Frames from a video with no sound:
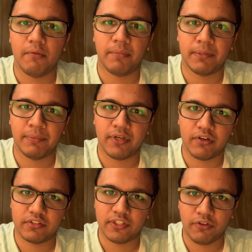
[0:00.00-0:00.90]
But
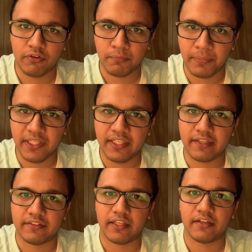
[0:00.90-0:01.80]
because they wrote
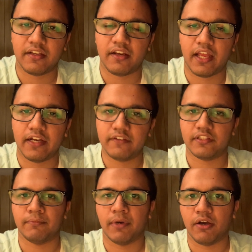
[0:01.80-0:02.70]
BS and client
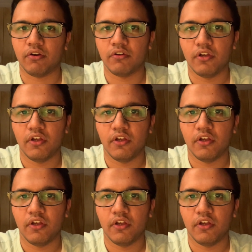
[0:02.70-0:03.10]
somehow